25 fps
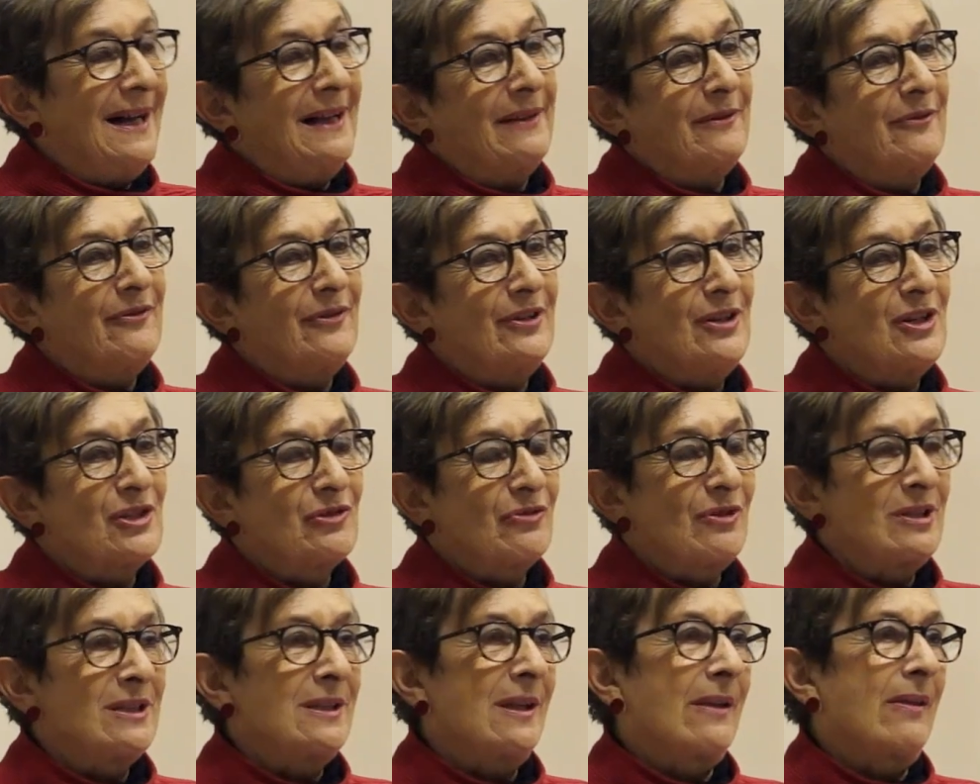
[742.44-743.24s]

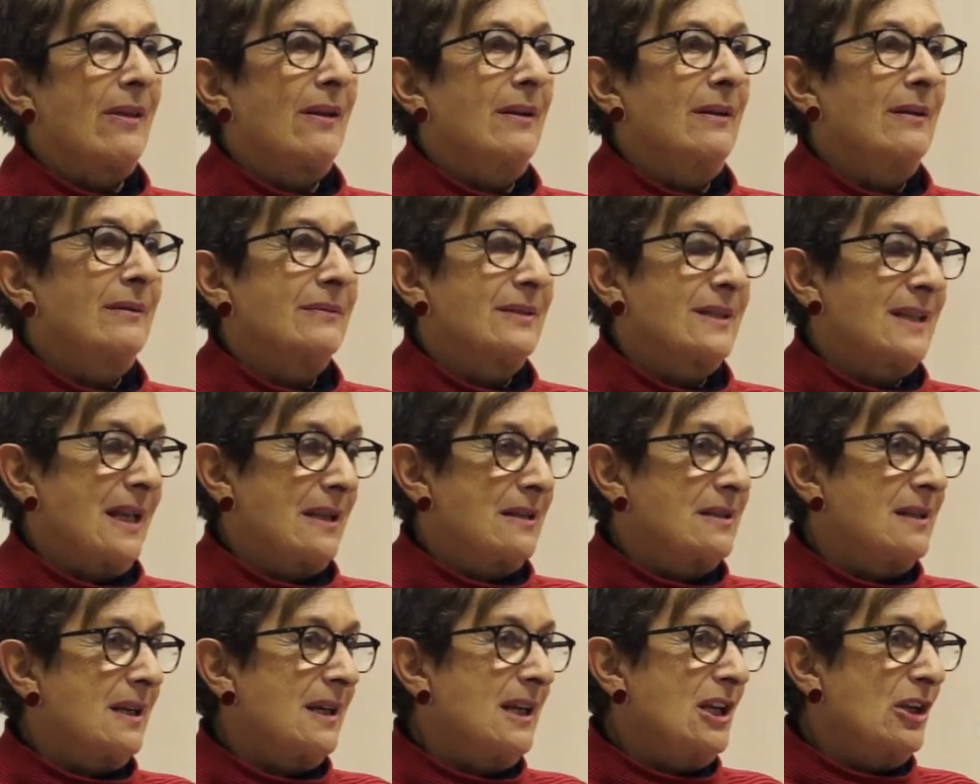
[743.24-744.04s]
anniversary, isn't it, the
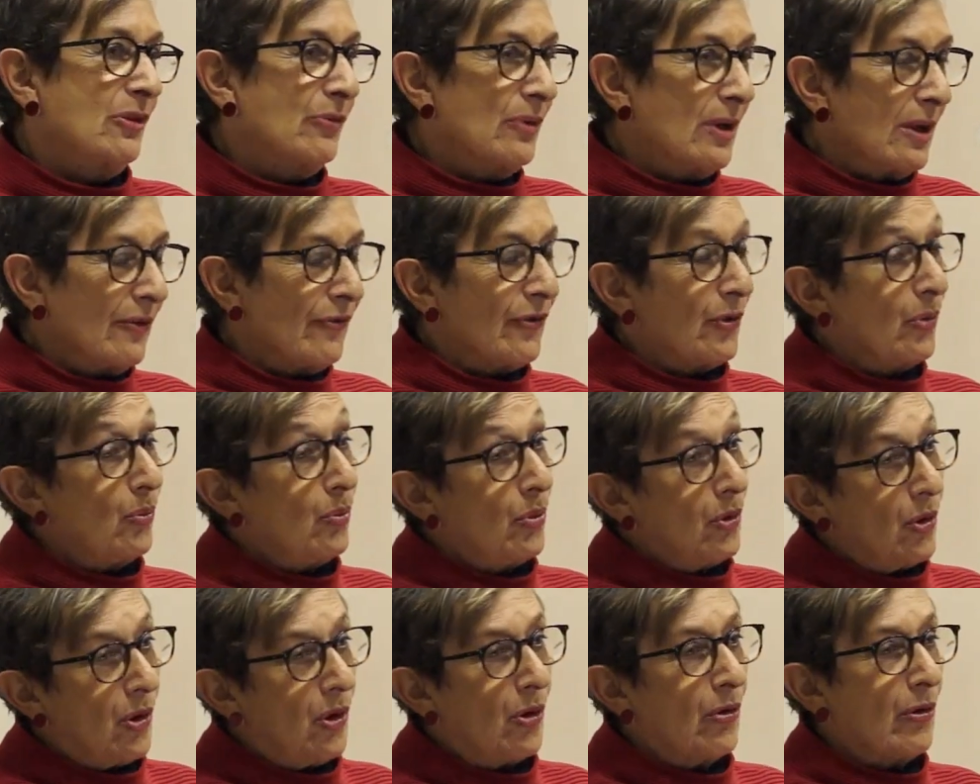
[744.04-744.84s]
centenary of the
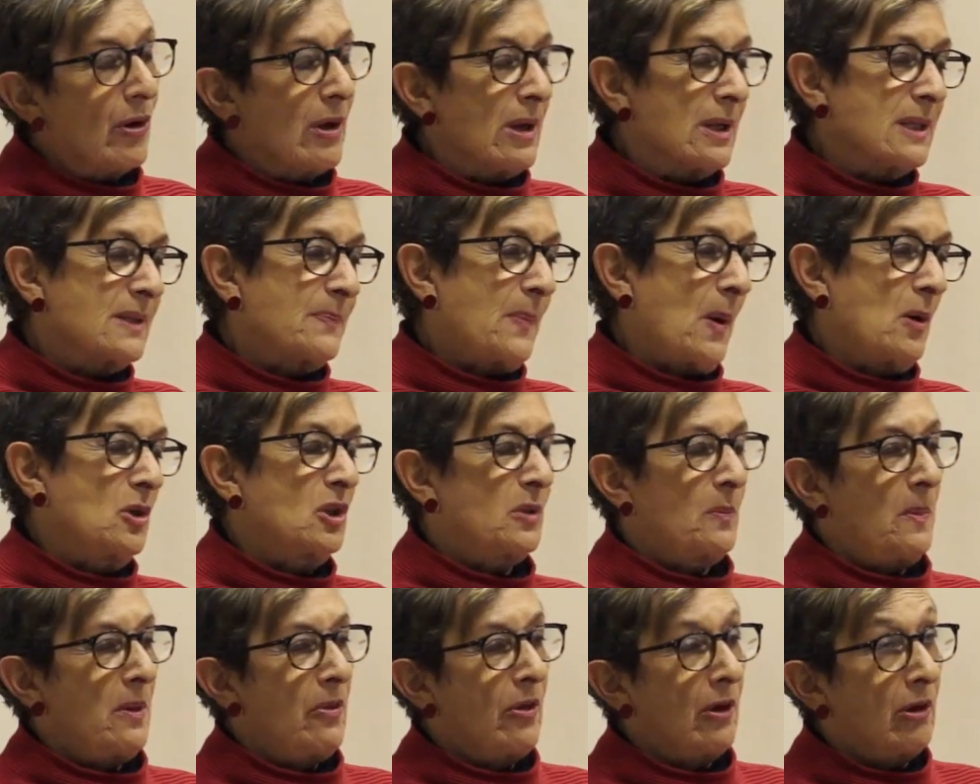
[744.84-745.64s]
war, and it's
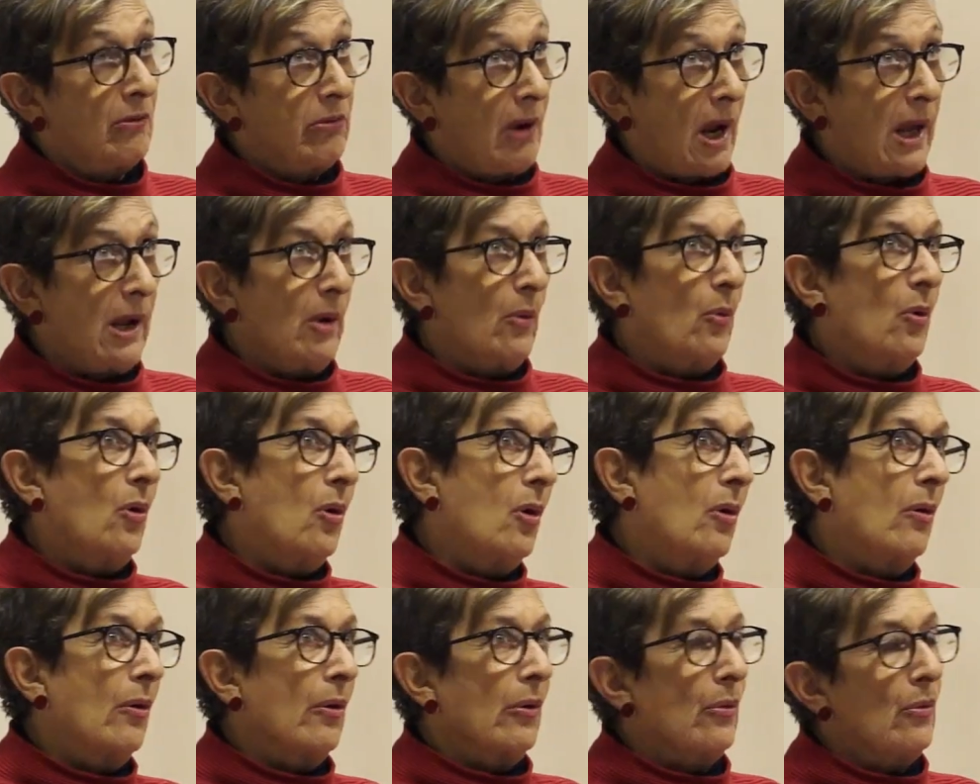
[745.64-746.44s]
supposed to be the Great
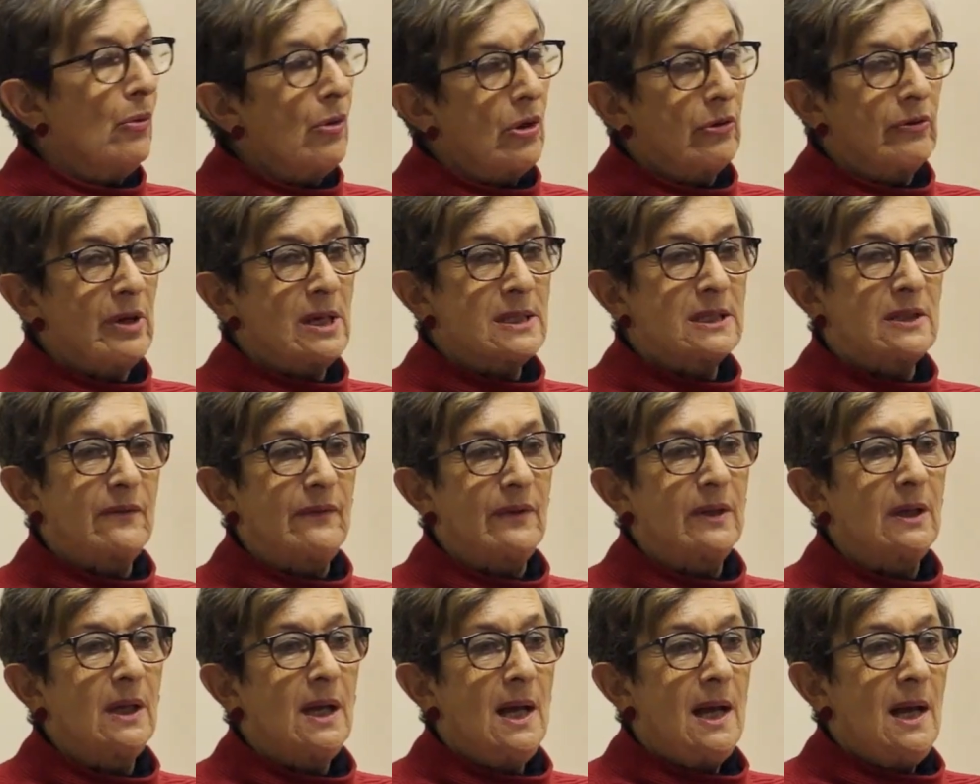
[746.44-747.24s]
War and all the
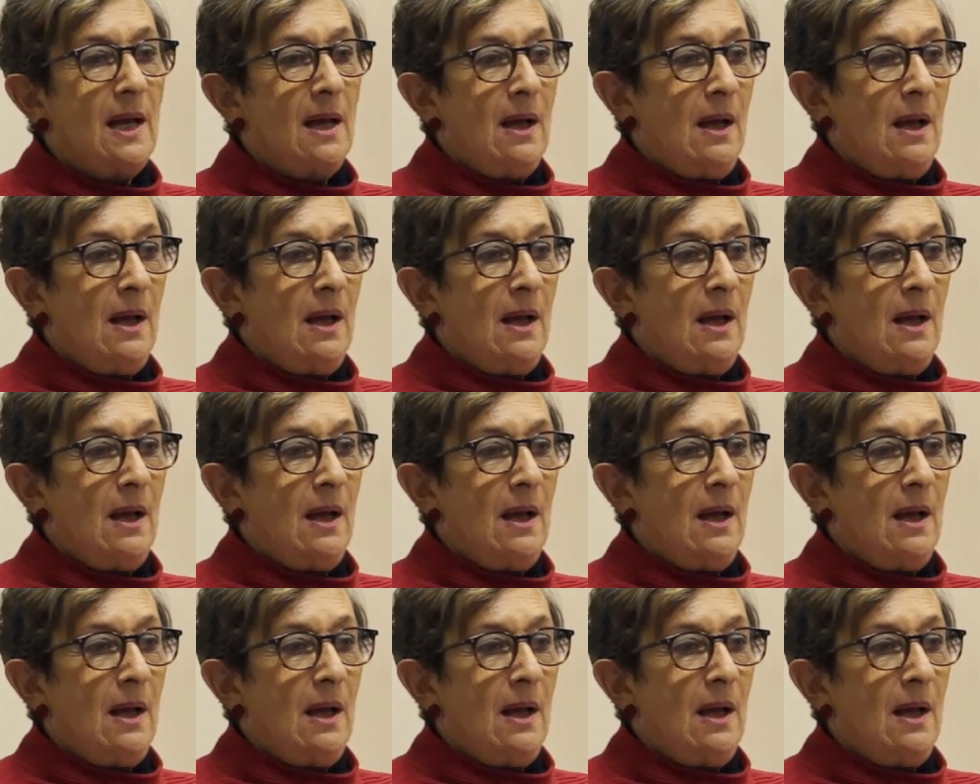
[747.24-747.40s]
rest of it.